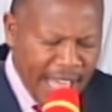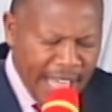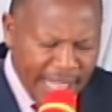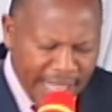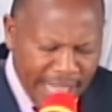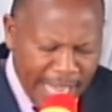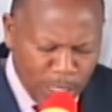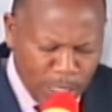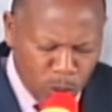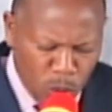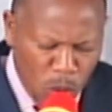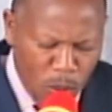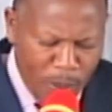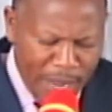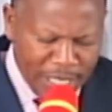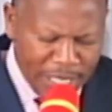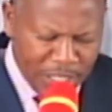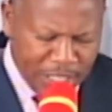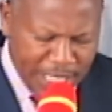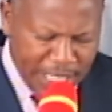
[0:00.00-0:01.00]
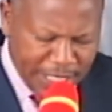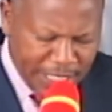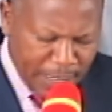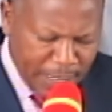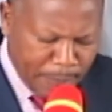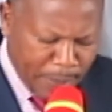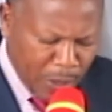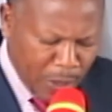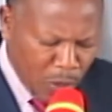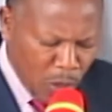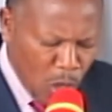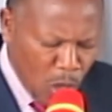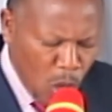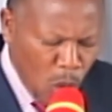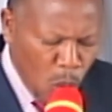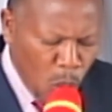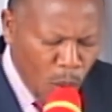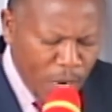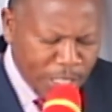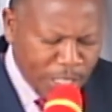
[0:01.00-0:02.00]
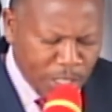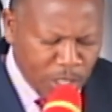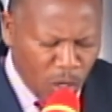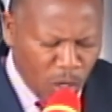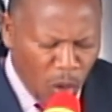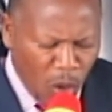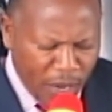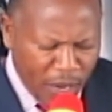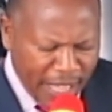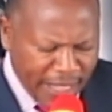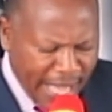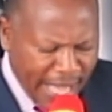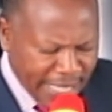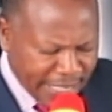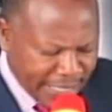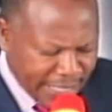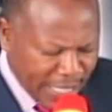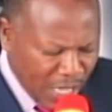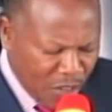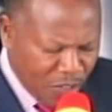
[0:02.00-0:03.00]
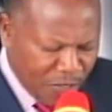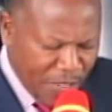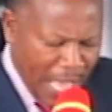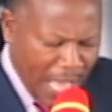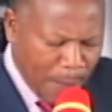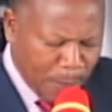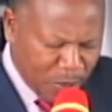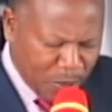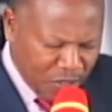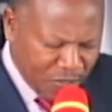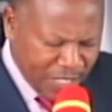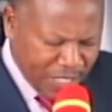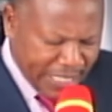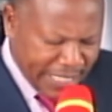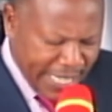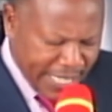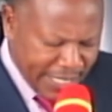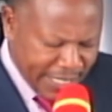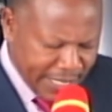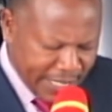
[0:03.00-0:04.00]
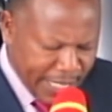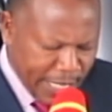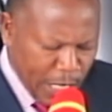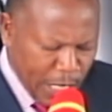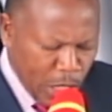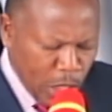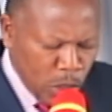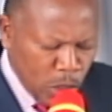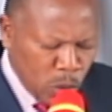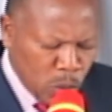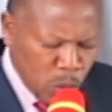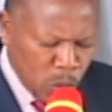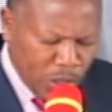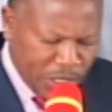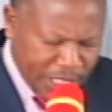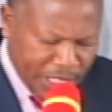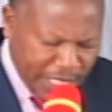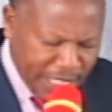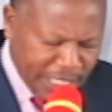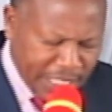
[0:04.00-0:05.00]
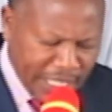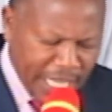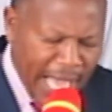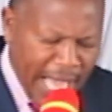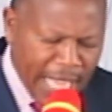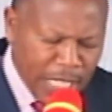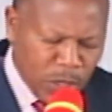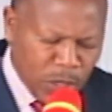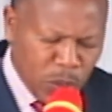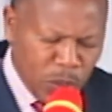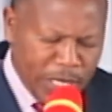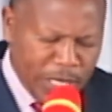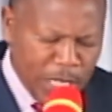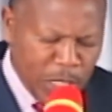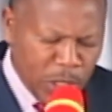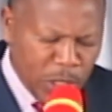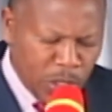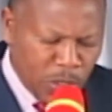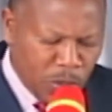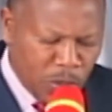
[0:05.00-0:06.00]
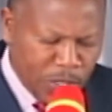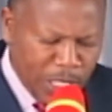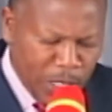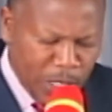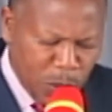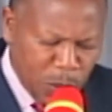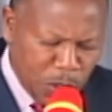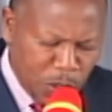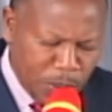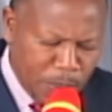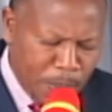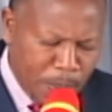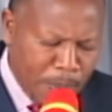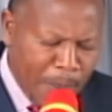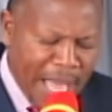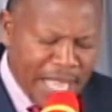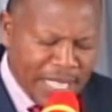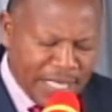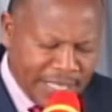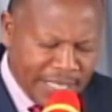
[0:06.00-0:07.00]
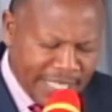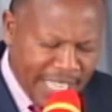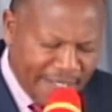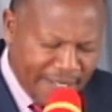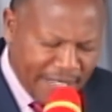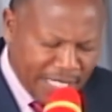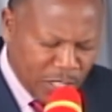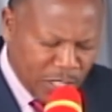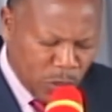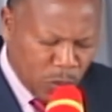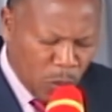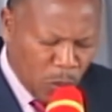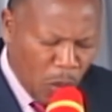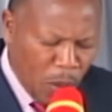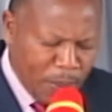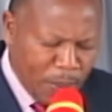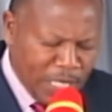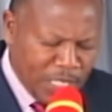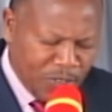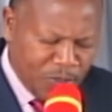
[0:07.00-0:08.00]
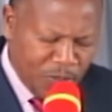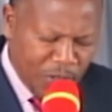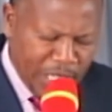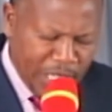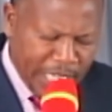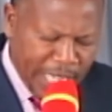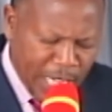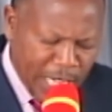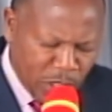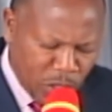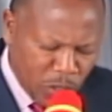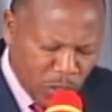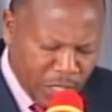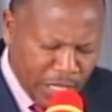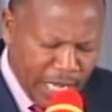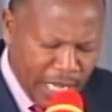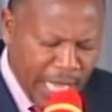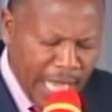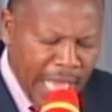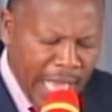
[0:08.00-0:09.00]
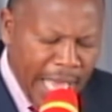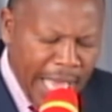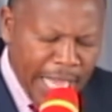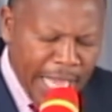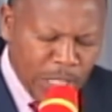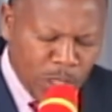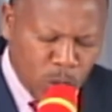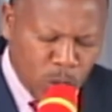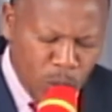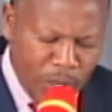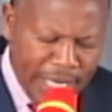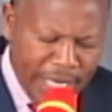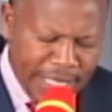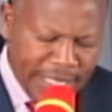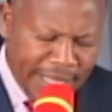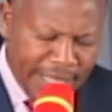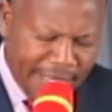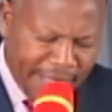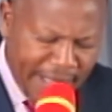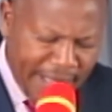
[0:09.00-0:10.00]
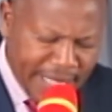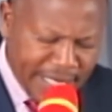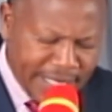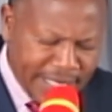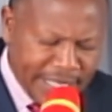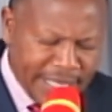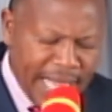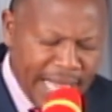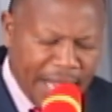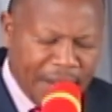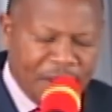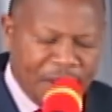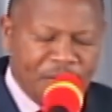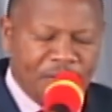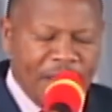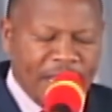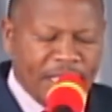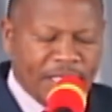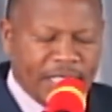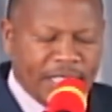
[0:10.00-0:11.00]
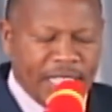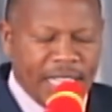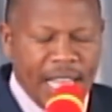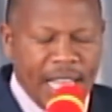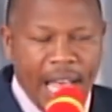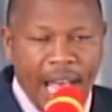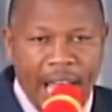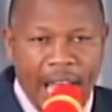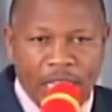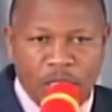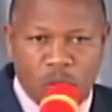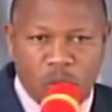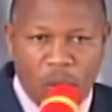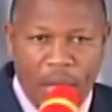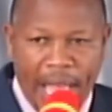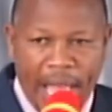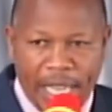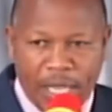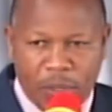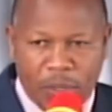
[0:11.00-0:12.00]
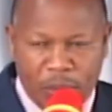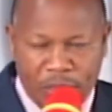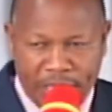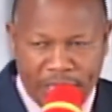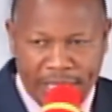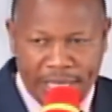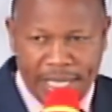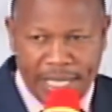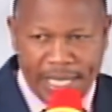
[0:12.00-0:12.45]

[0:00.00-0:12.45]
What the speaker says: that woman Jezebel, which calleth herself a prophetess, to teach and to seduce my servants to commit fornication and to eat things sacrificed unto idols.